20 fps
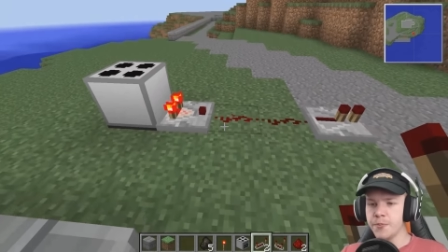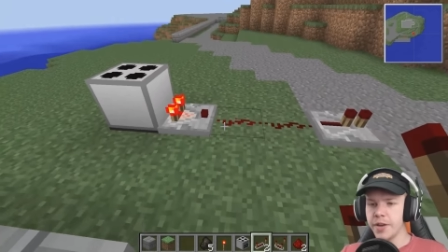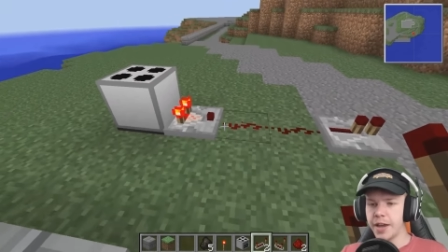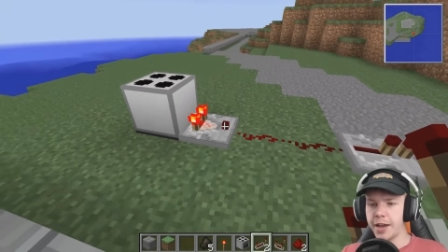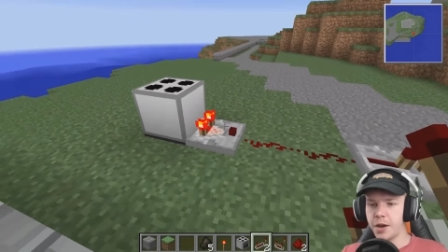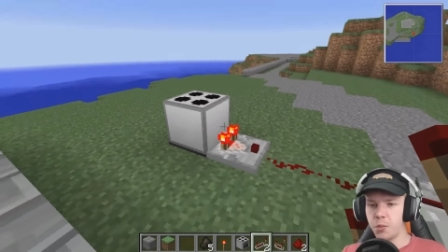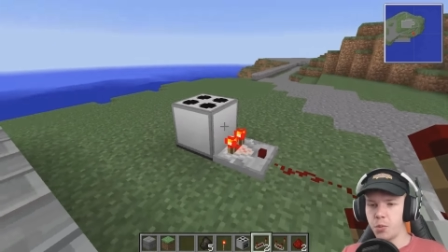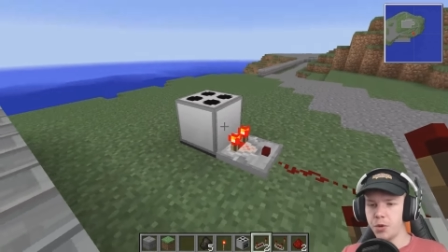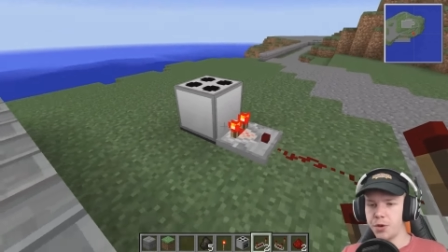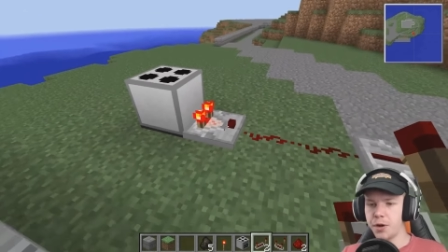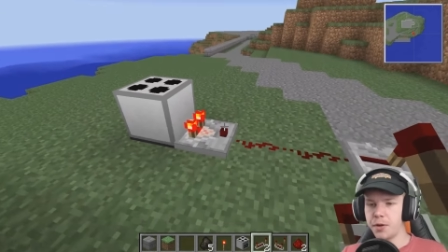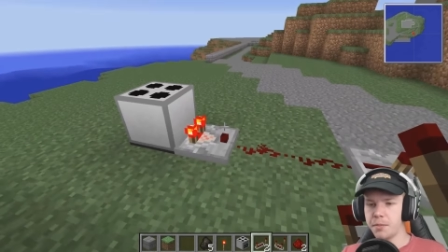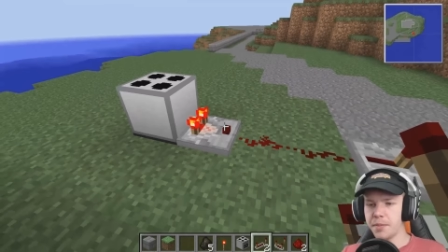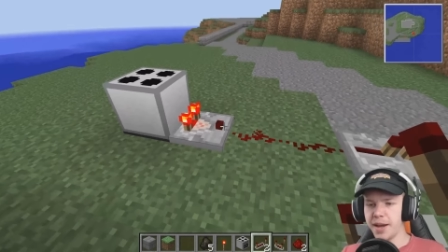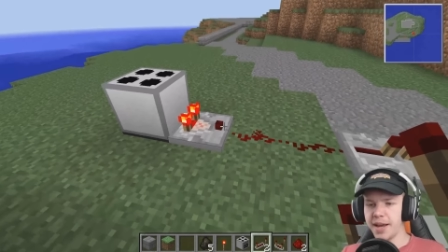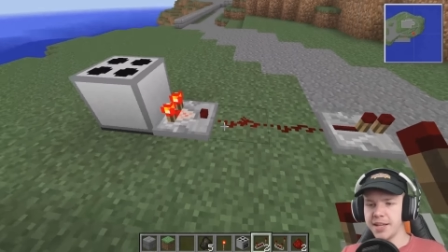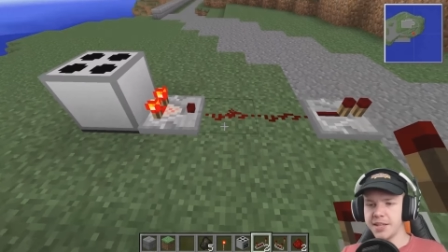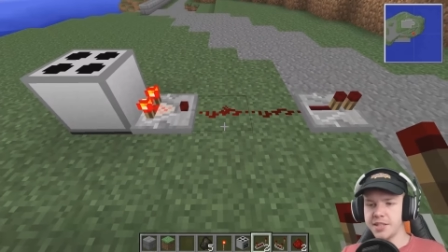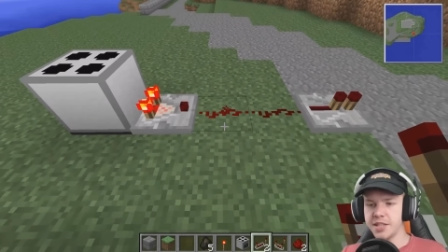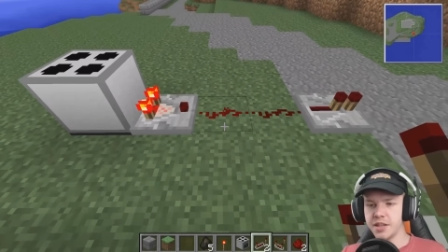it wouldn't
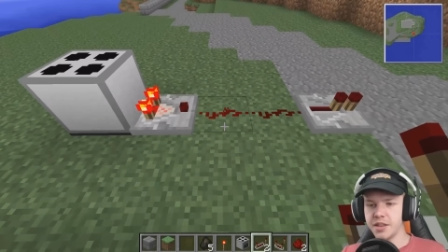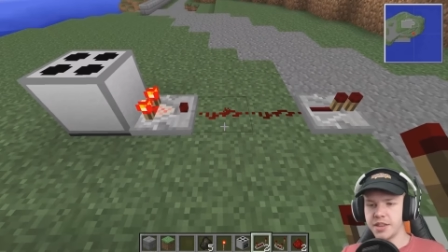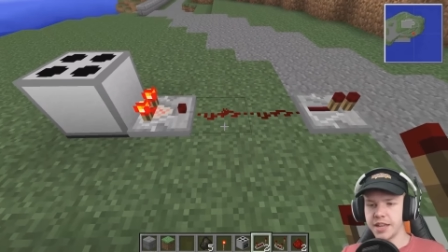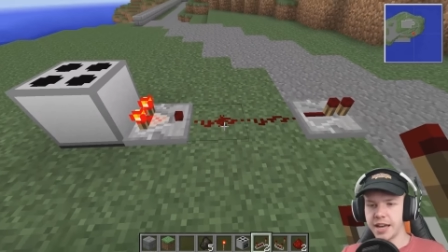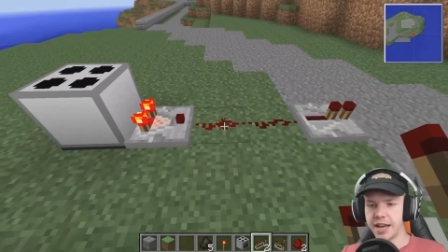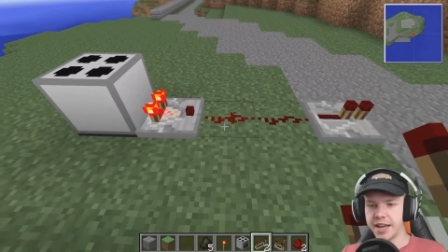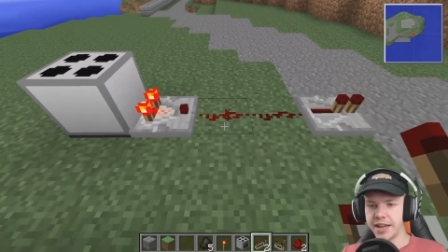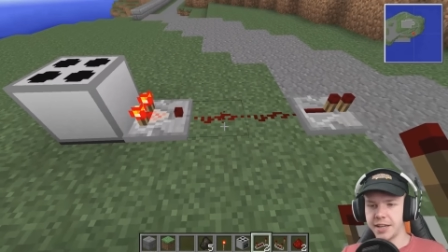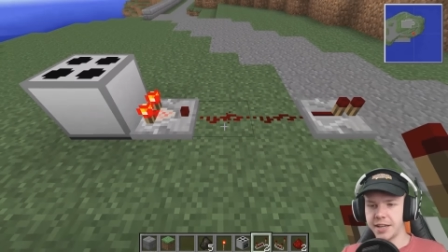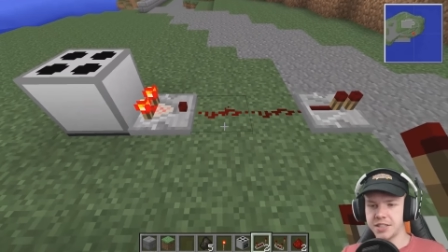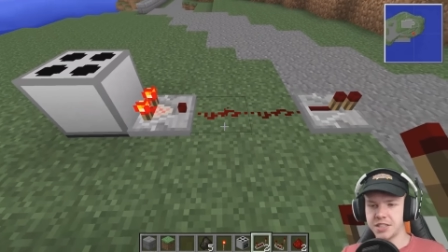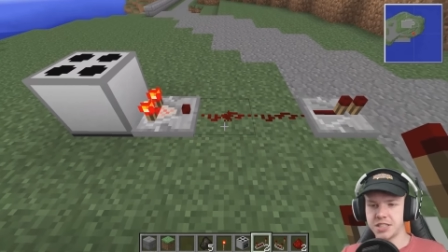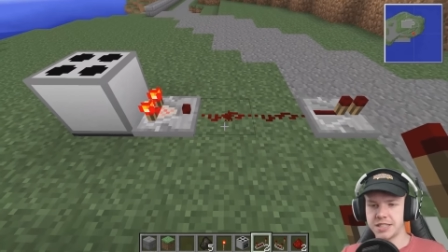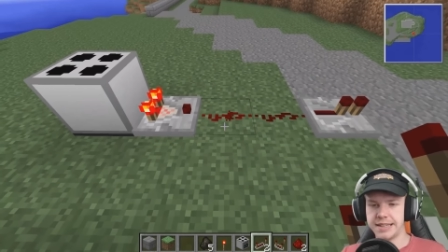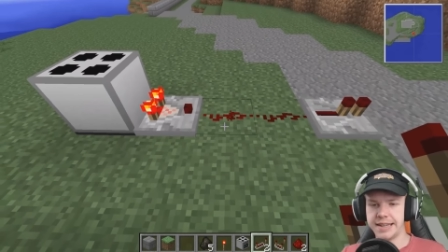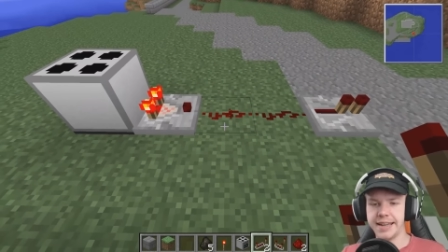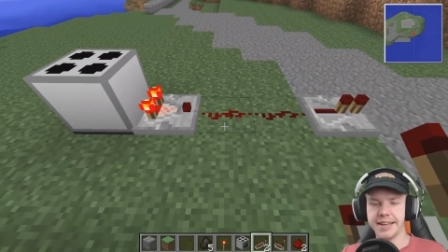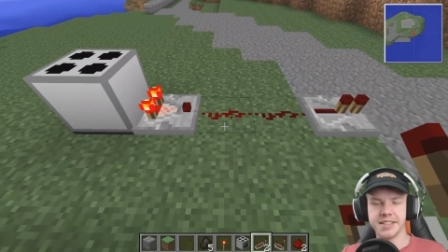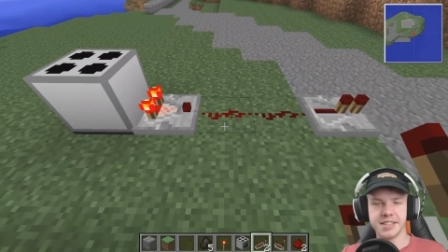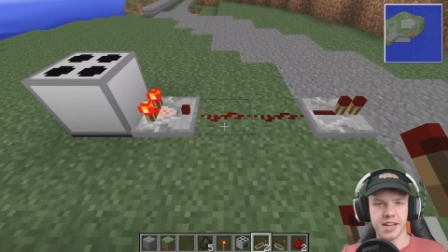matter that it's
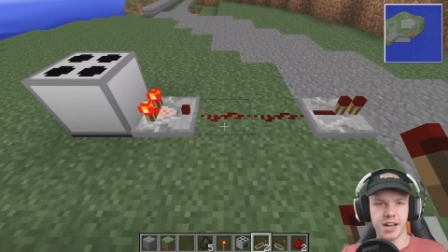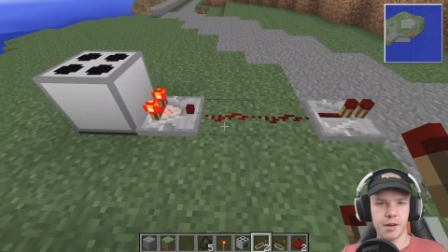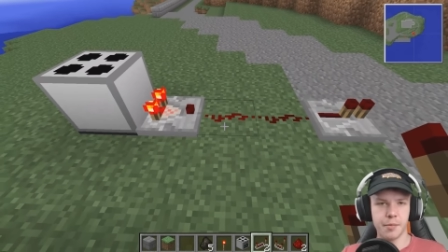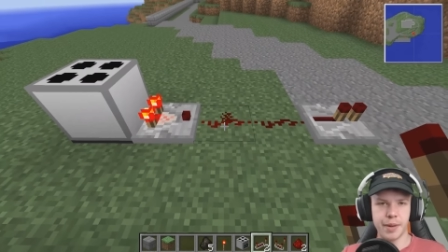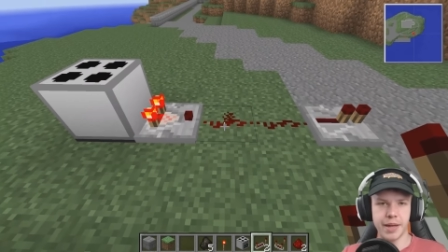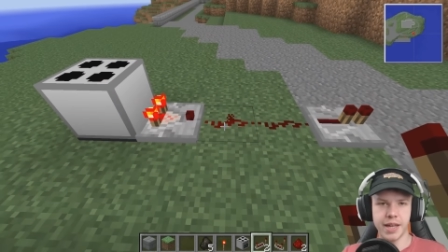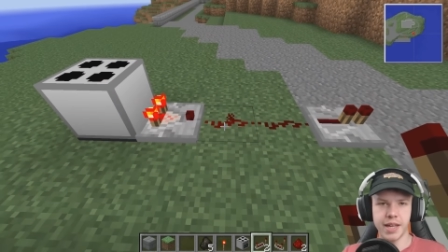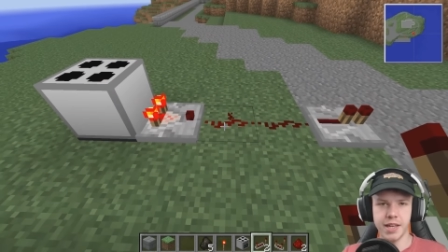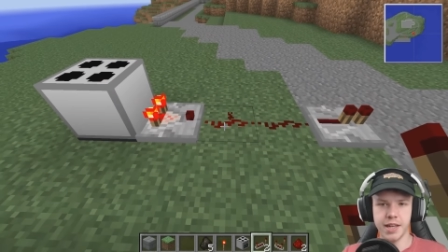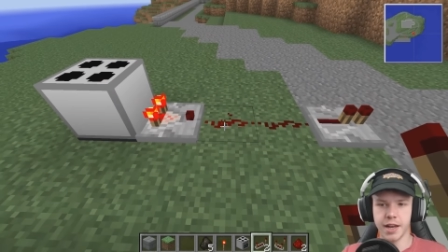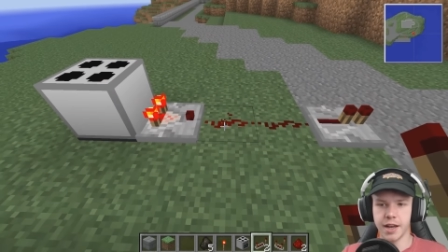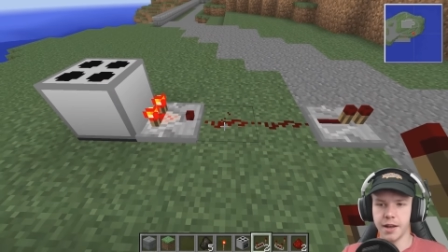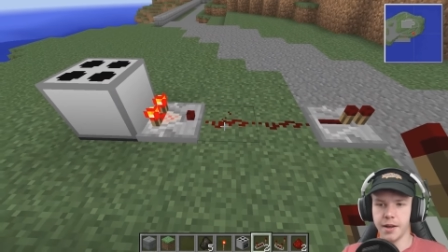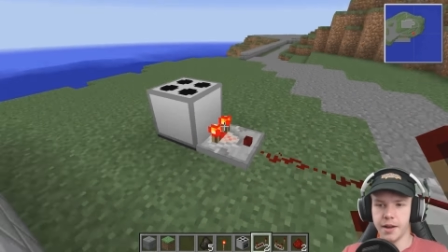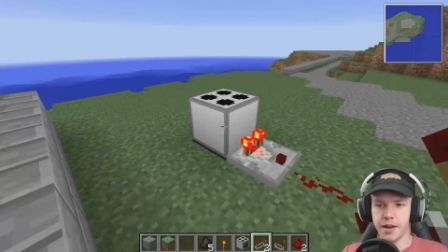lit up here,